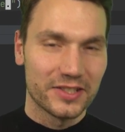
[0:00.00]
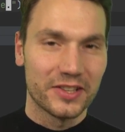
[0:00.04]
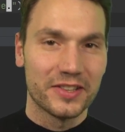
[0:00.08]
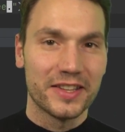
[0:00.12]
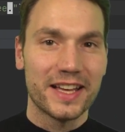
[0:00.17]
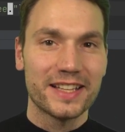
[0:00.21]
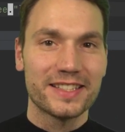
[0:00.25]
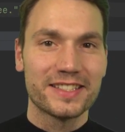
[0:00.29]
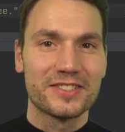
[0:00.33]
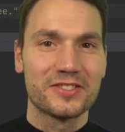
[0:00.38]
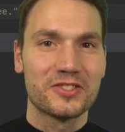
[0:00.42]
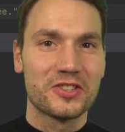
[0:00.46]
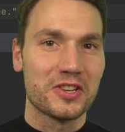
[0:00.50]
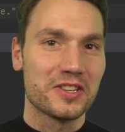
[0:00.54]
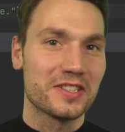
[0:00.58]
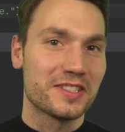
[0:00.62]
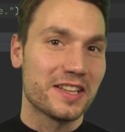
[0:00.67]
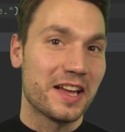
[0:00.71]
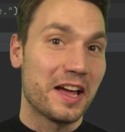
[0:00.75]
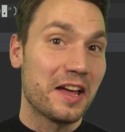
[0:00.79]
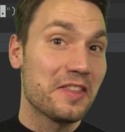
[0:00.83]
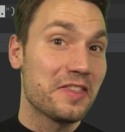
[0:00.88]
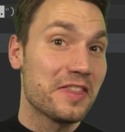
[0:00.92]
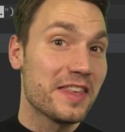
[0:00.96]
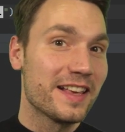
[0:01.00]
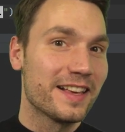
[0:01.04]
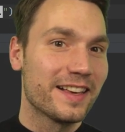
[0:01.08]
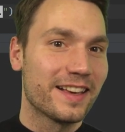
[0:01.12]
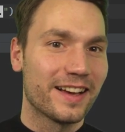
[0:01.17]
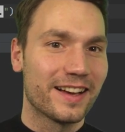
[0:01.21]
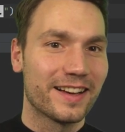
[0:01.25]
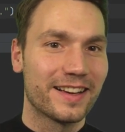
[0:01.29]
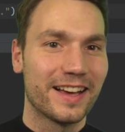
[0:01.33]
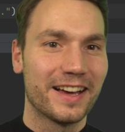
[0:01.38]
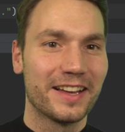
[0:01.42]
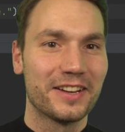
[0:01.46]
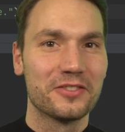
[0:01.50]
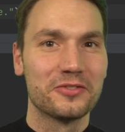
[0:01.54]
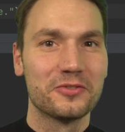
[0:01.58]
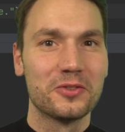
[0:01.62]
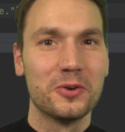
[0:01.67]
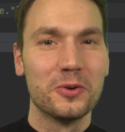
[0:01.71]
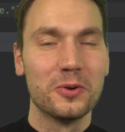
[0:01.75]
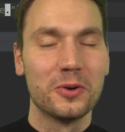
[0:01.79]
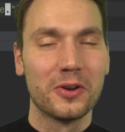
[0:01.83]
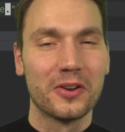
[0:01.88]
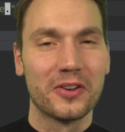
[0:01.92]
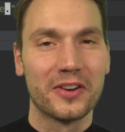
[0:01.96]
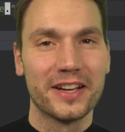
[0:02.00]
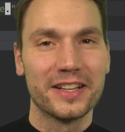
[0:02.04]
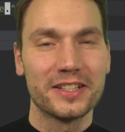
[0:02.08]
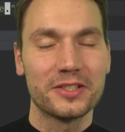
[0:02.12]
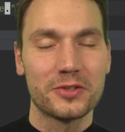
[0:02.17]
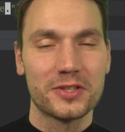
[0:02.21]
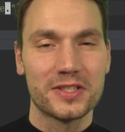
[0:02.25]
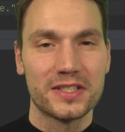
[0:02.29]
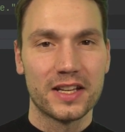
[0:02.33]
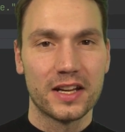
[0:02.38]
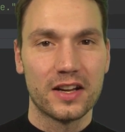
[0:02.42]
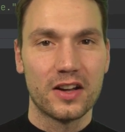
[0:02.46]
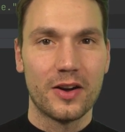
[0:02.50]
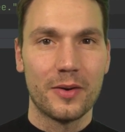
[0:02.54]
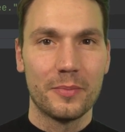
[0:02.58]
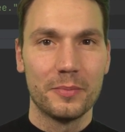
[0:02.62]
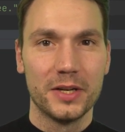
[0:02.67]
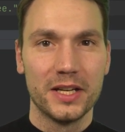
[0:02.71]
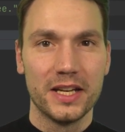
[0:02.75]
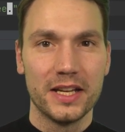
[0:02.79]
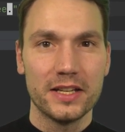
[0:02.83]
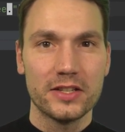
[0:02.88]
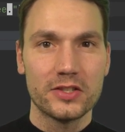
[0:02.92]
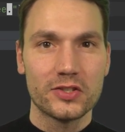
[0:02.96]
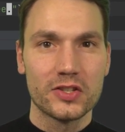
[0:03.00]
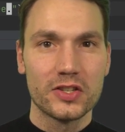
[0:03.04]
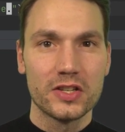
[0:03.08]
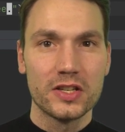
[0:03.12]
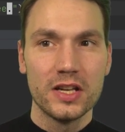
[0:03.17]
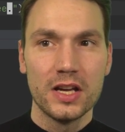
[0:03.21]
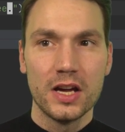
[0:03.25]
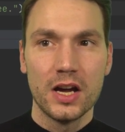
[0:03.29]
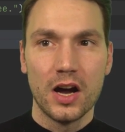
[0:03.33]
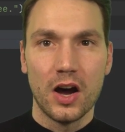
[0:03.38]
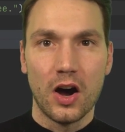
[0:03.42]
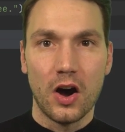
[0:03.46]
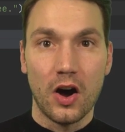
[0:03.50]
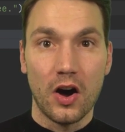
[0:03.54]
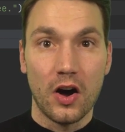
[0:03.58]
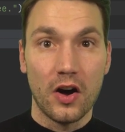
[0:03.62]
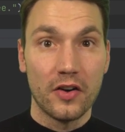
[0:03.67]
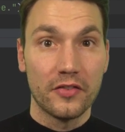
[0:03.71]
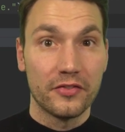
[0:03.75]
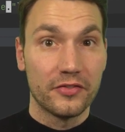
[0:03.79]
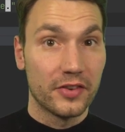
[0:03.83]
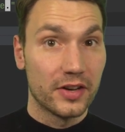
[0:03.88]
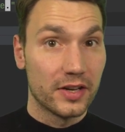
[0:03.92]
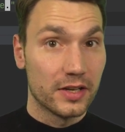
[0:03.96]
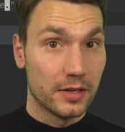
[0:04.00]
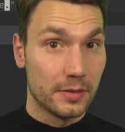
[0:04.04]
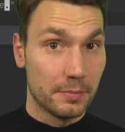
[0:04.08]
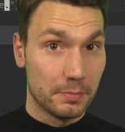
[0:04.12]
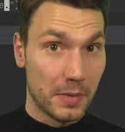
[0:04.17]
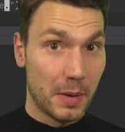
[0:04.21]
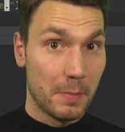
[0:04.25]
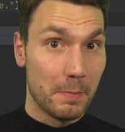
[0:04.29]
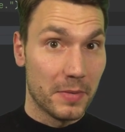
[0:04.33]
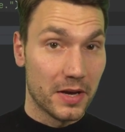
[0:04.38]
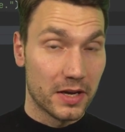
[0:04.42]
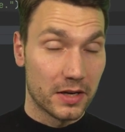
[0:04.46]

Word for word: So that's just, I think, a kind of cool or interesting combination of um,